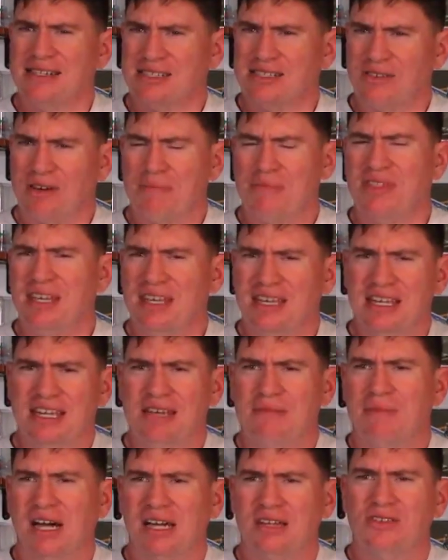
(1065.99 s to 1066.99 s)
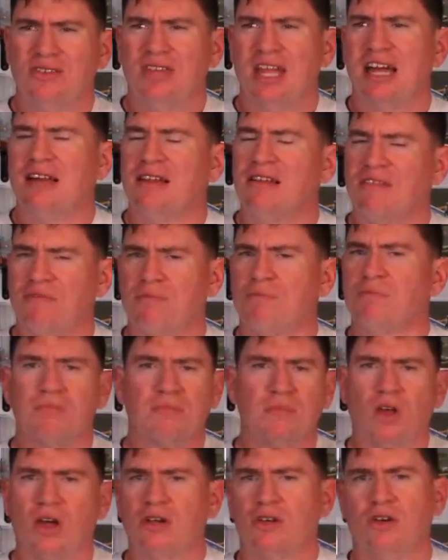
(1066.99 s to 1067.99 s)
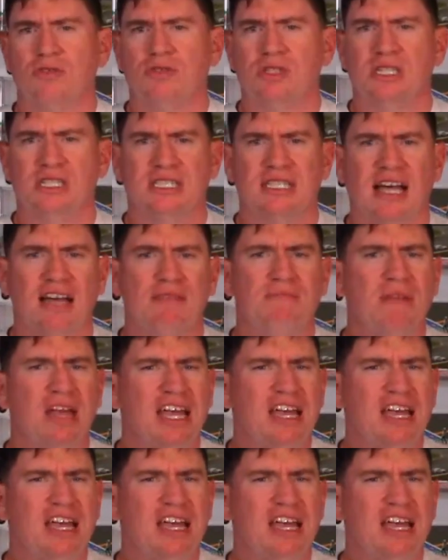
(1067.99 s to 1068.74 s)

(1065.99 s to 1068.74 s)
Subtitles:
So I'm thinking he might do that, and if luck goes aside,